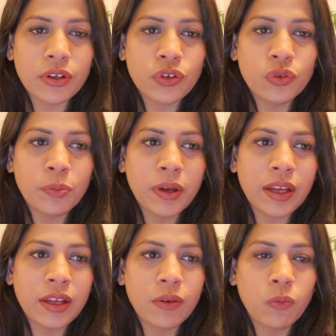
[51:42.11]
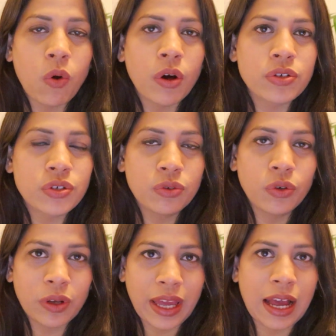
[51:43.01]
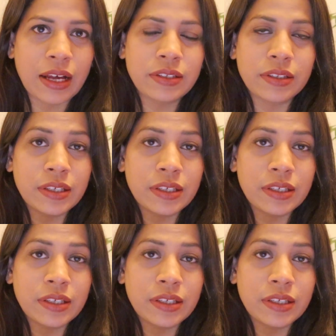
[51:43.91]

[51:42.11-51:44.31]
you may want to look at